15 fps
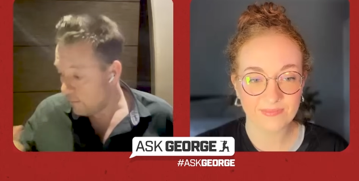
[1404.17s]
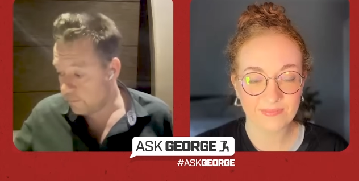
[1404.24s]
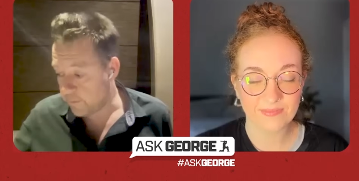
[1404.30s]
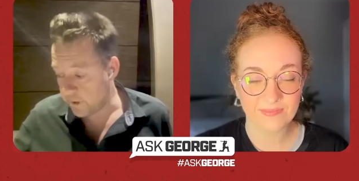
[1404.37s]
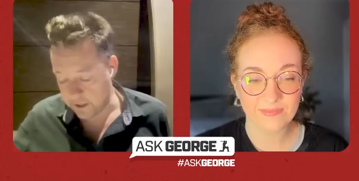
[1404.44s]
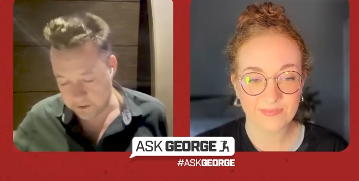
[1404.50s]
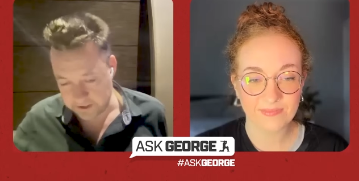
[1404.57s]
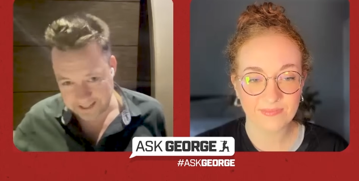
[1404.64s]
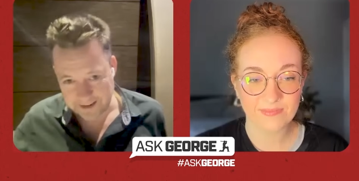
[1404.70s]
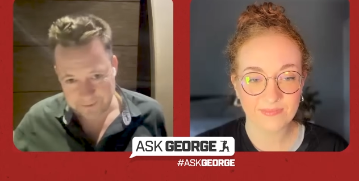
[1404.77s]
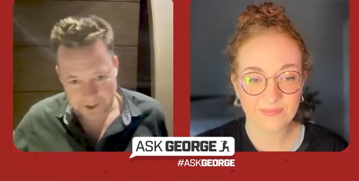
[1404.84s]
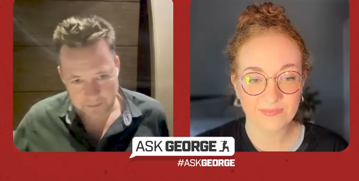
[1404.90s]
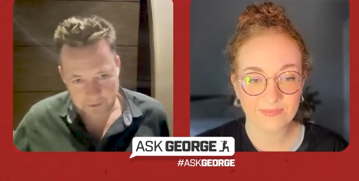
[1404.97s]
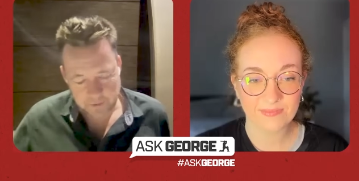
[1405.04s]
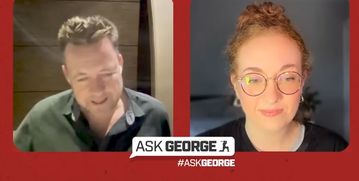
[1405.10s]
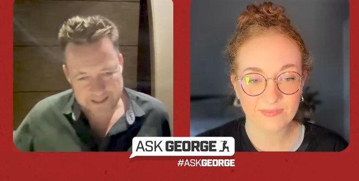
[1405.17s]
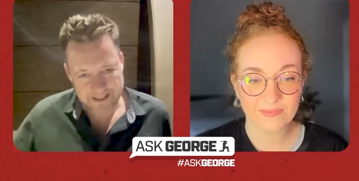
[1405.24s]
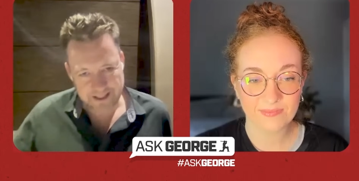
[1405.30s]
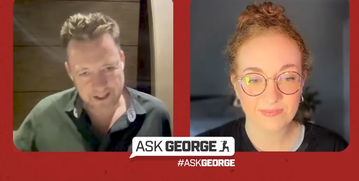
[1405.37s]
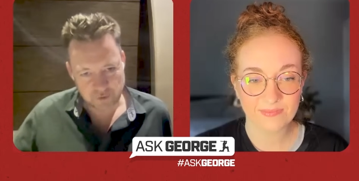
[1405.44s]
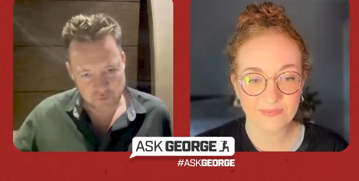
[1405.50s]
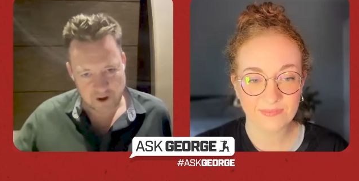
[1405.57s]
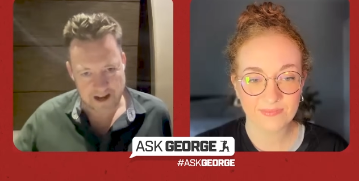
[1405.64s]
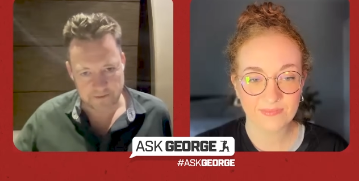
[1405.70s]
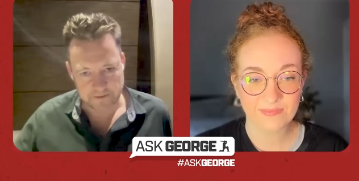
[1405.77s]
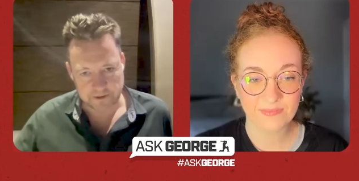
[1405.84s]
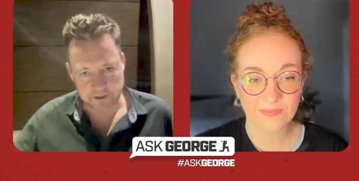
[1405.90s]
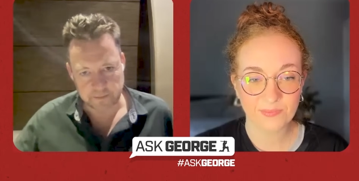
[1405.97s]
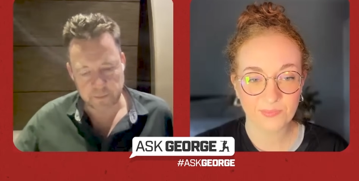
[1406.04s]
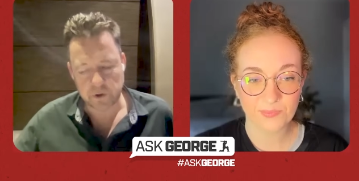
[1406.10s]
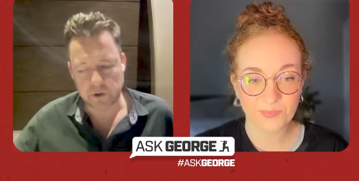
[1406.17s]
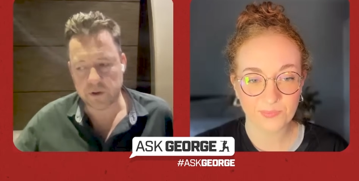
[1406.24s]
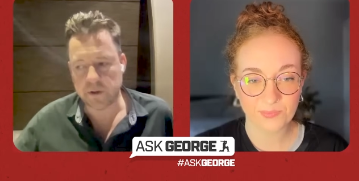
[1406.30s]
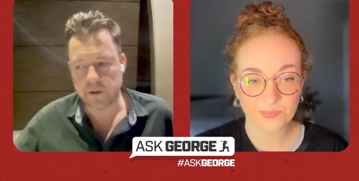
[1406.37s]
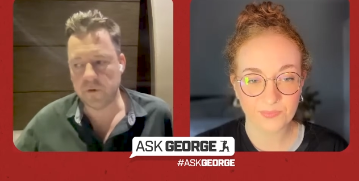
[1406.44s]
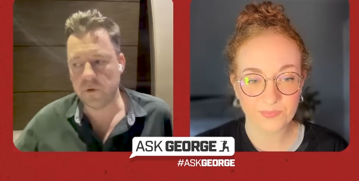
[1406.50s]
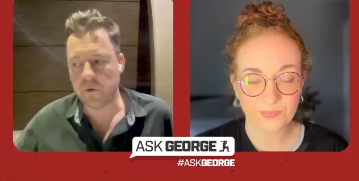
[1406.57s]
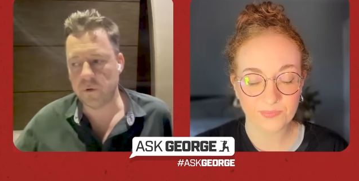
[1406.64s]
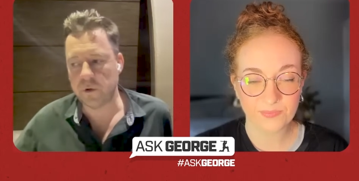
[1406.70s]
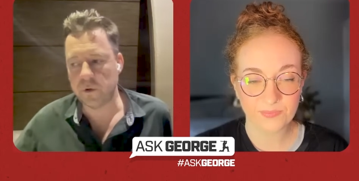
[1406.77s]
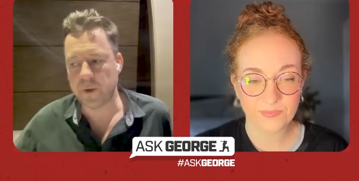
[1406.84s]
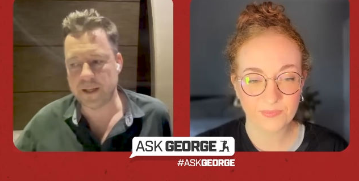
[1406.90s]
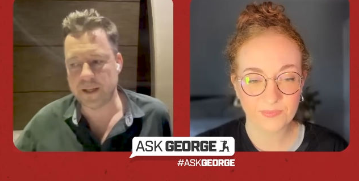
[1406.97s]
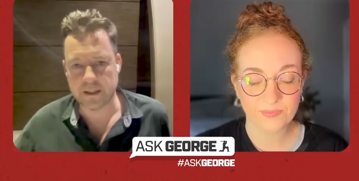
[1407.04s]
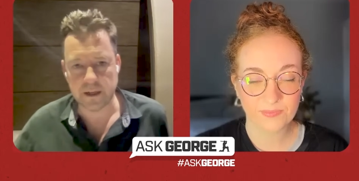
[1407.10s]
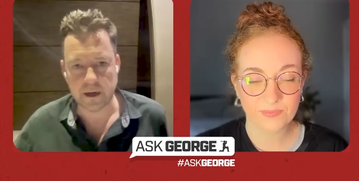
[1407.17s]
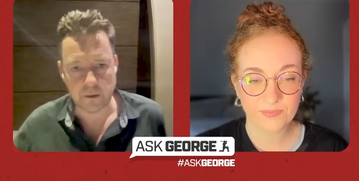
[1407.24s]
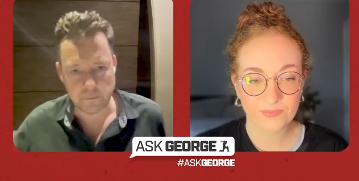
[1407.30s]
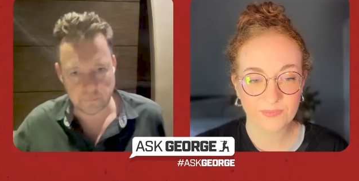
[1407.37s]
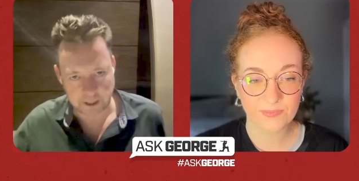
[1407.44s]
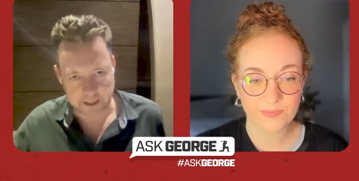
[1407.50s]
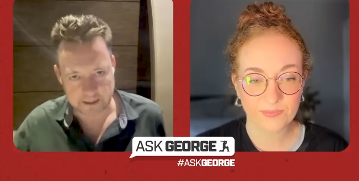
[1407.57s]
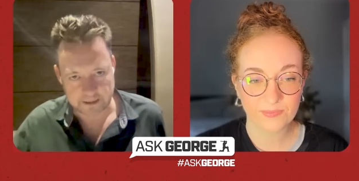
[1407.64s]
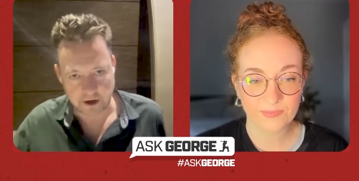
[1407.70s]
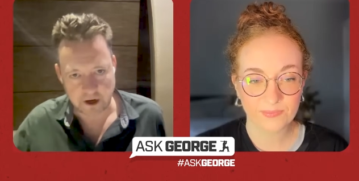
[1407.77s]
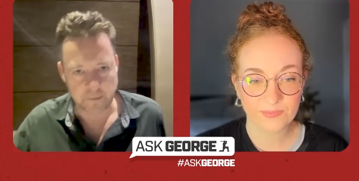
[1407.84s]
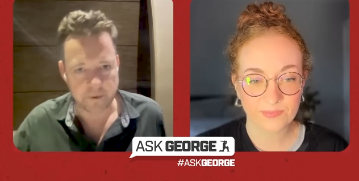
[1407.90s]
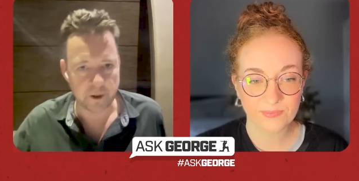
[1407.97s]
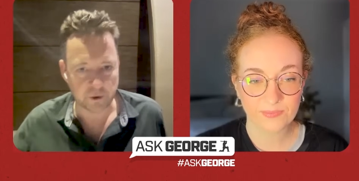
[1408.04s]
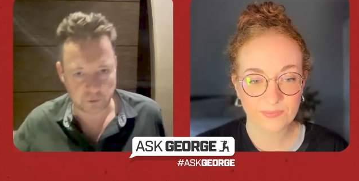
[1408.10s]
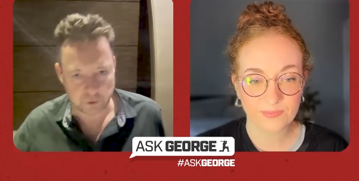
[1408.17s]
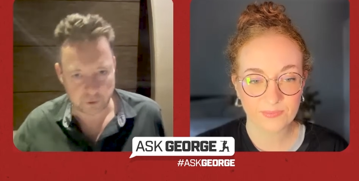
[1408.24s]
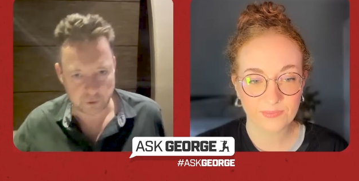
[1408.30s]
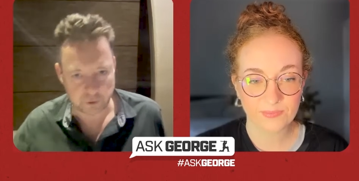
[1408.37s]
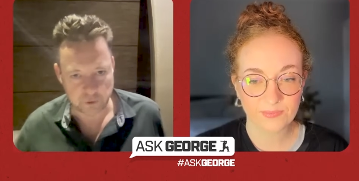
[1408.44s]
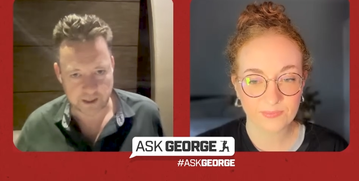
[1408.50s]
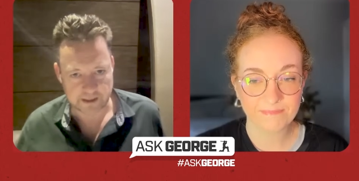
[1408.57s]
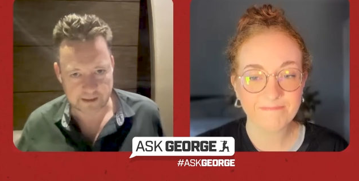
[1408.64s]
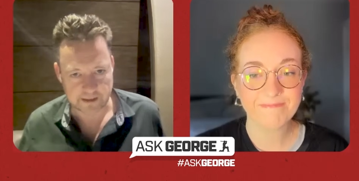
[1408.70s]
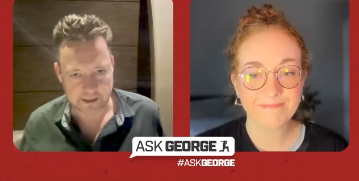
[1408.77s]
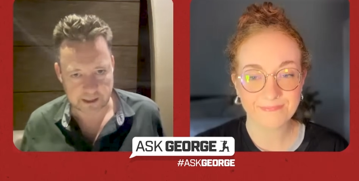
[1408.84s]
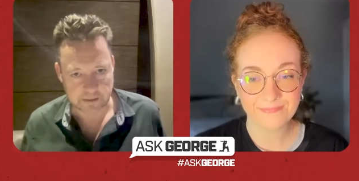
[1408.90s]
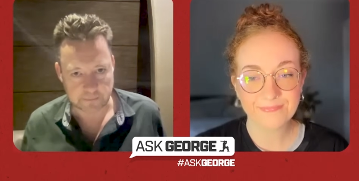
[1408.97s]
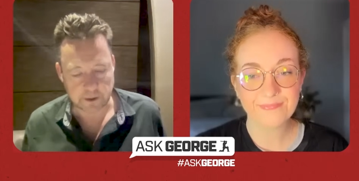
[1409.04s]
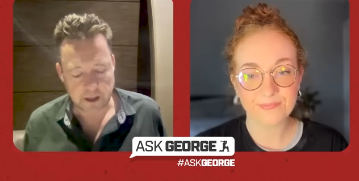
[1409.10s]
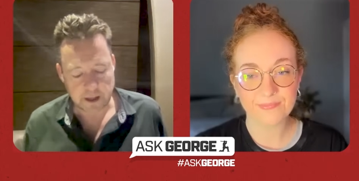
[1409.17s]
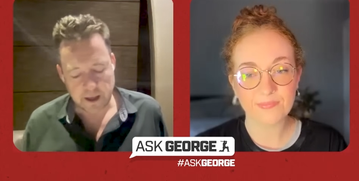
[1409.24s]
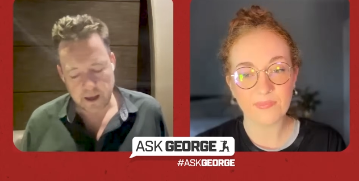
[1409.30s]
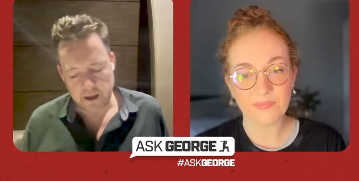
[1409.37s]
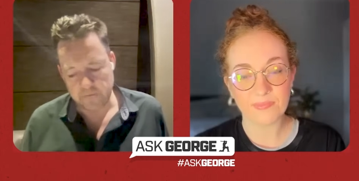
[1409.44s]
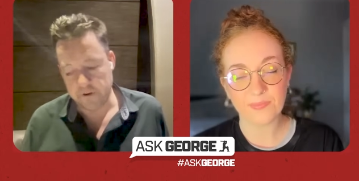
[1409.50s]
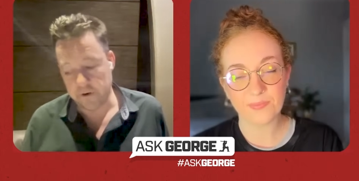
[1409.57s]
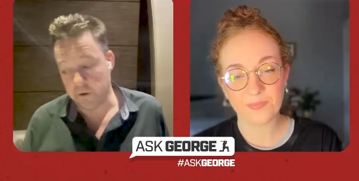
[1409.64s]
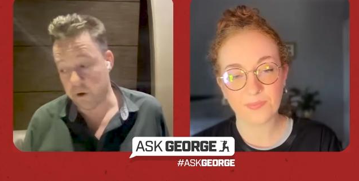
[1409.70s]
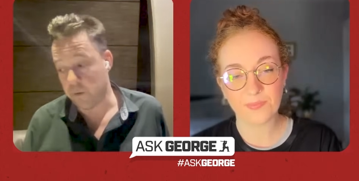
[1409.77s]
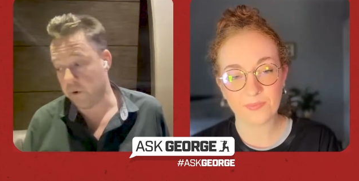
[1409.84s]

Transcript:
Speaker 1: But at the same time, domestic is relevant because if you the best young players aren't coming through that system, and Virat